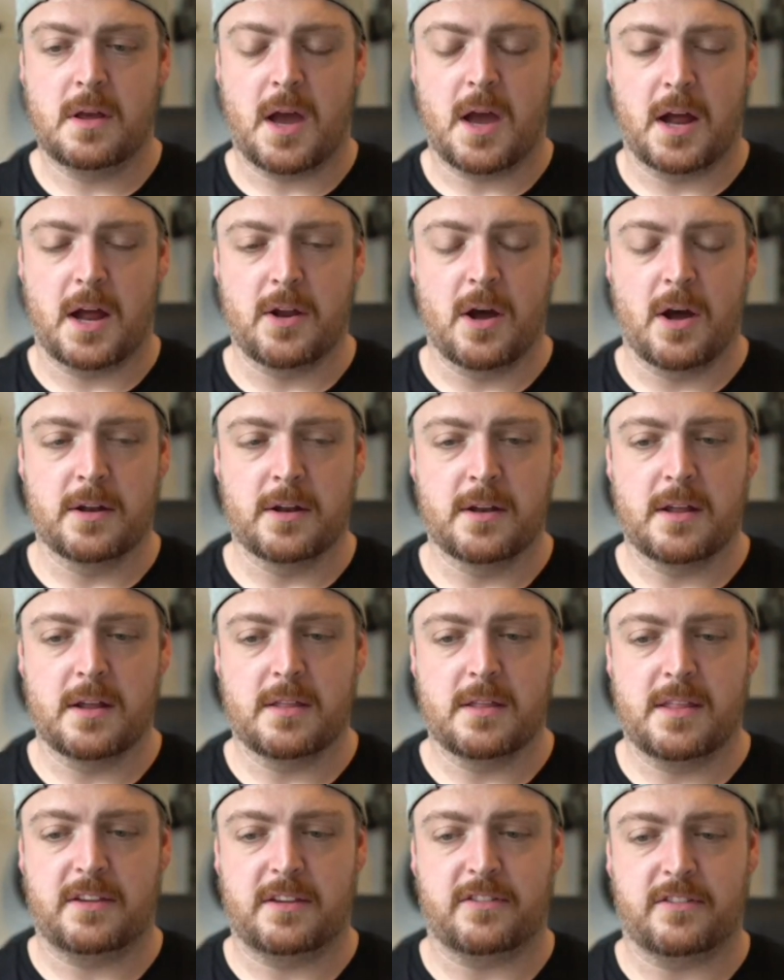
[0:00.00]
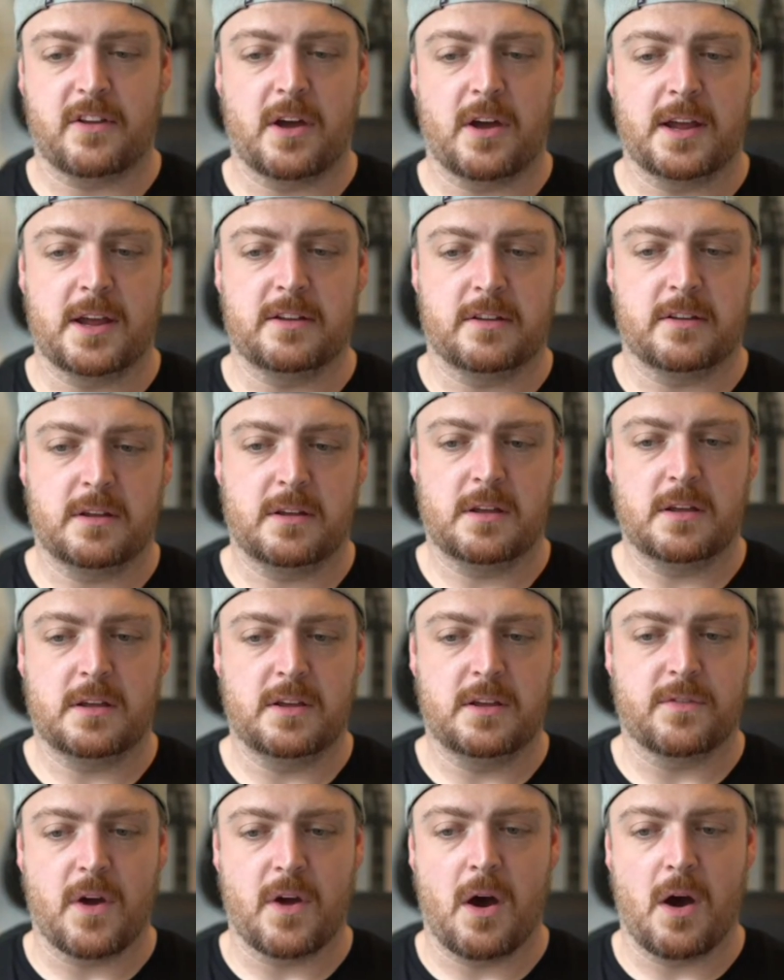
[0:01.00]
And on this side,
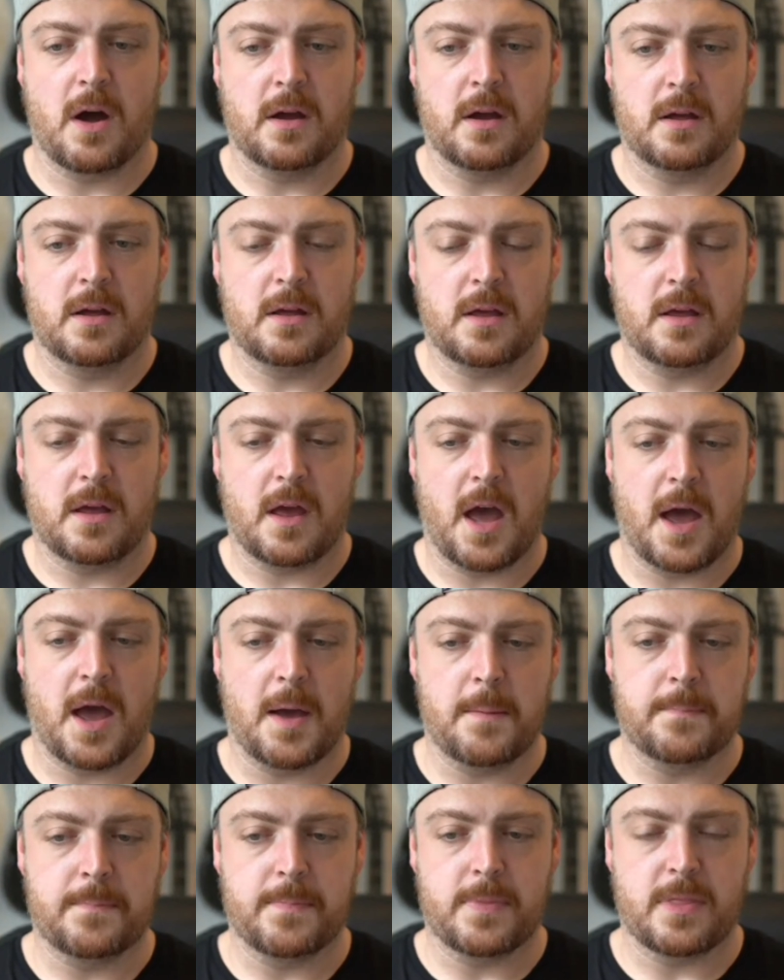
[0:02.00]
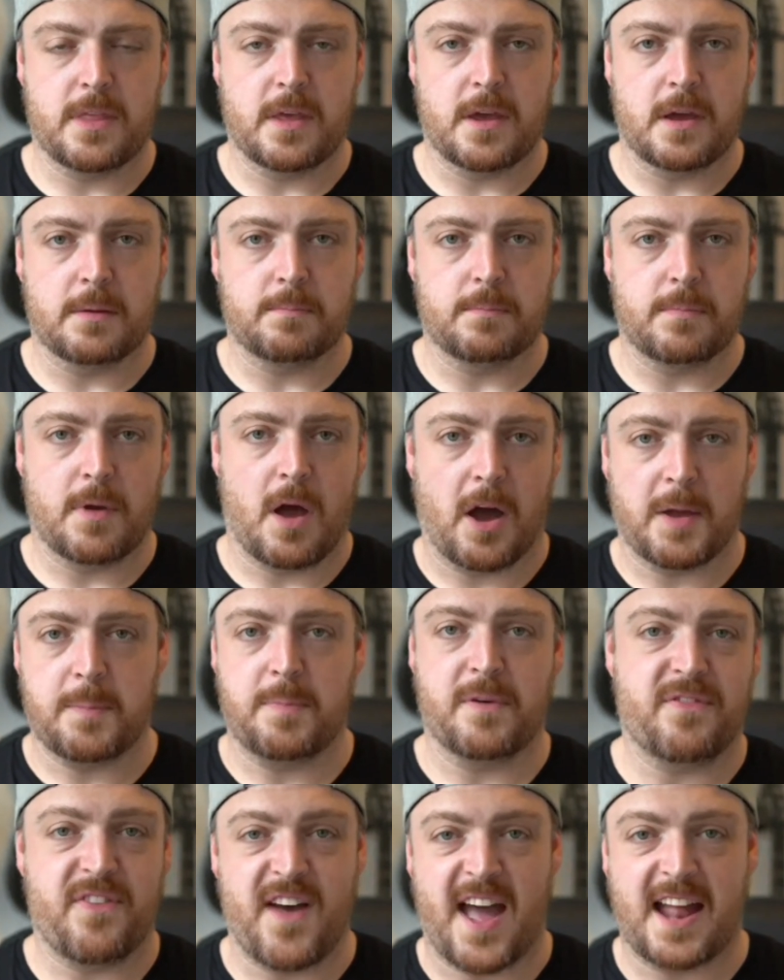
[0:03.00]
you've got the hyper
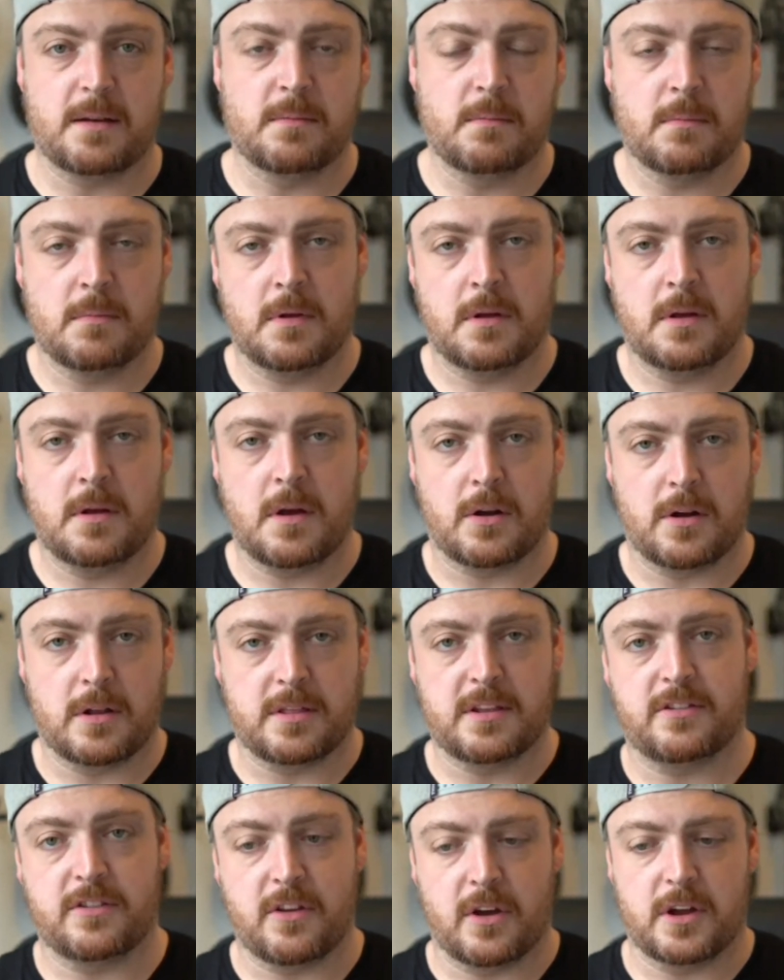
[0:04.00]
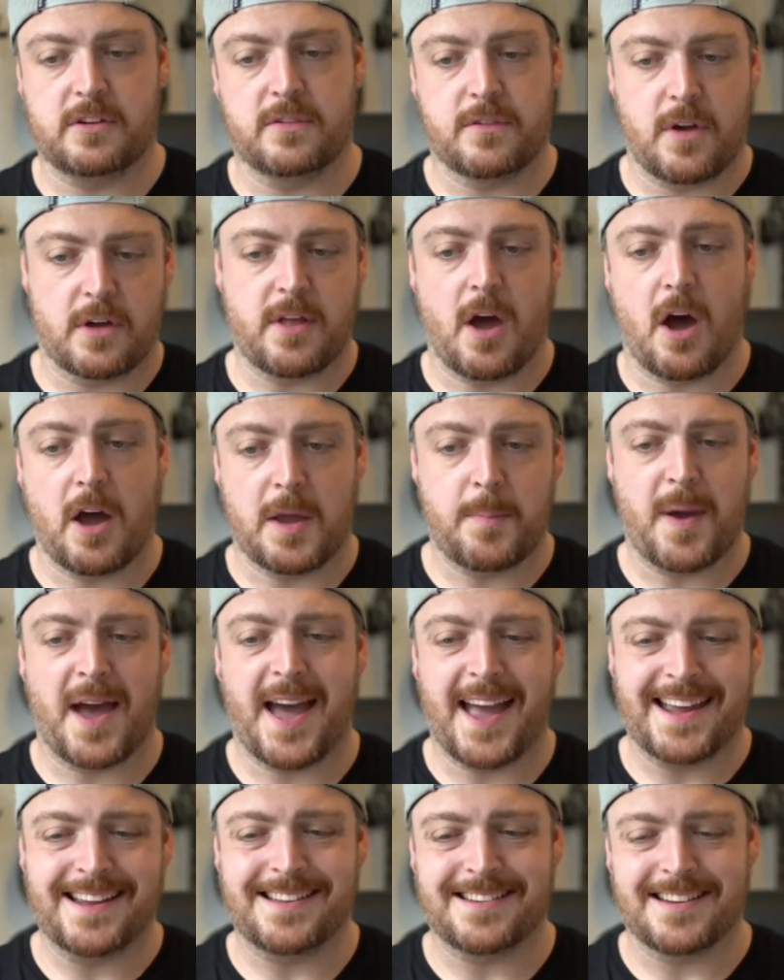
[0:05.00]
fan. And on this side, you've got the hyper
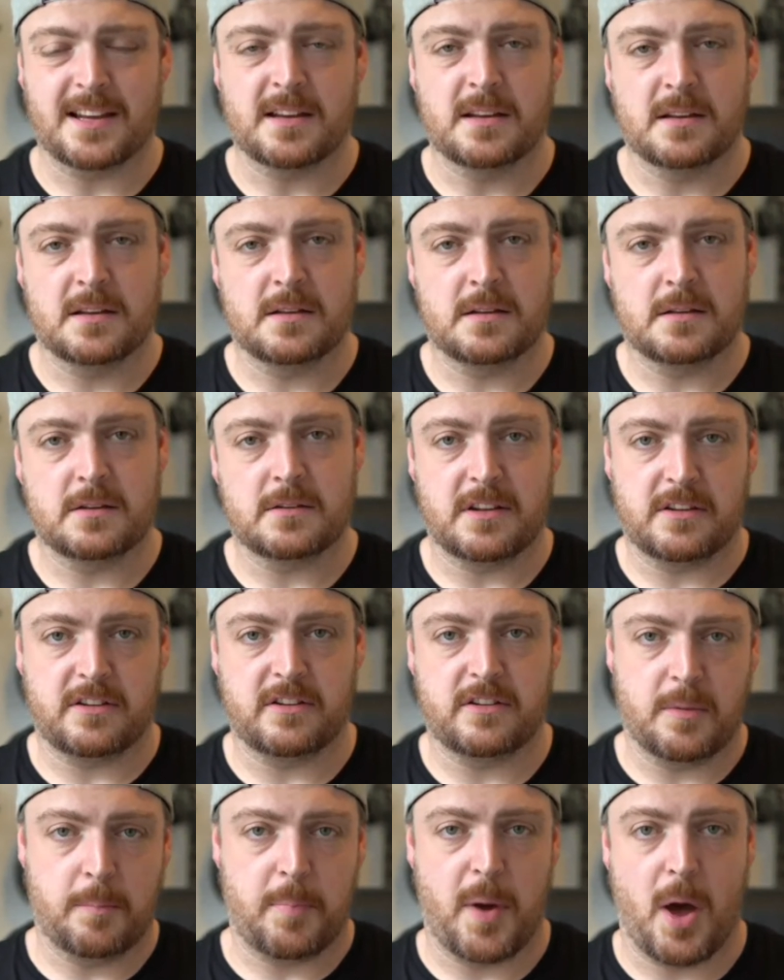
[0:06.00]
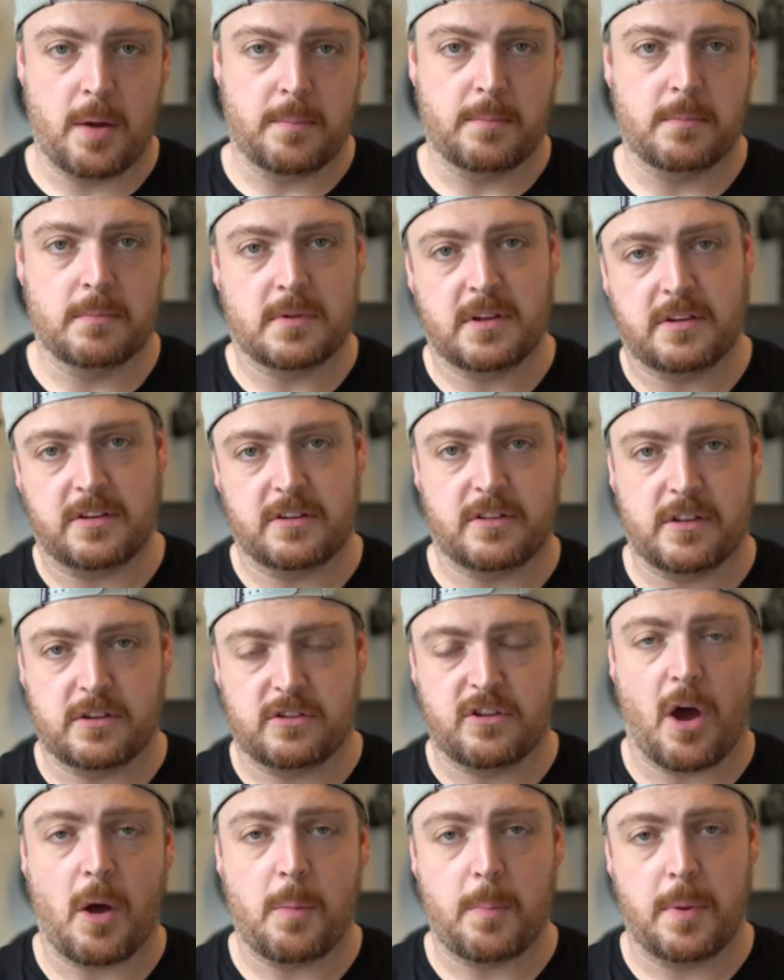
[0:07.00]
hater. So this is the bottom, this is the
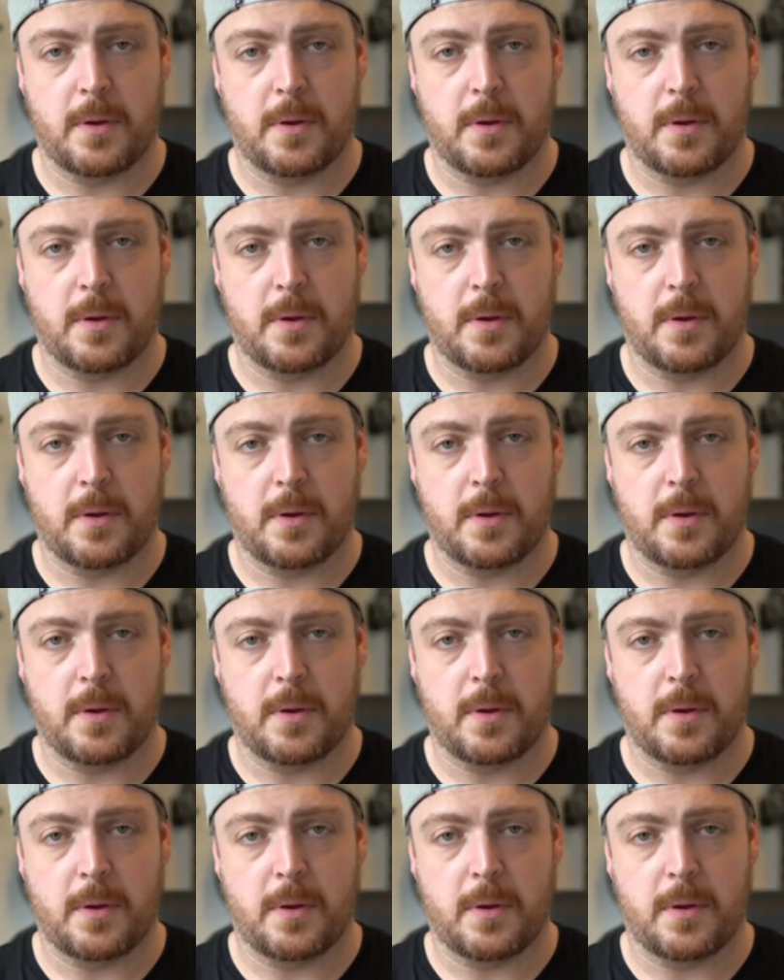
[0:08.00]
top.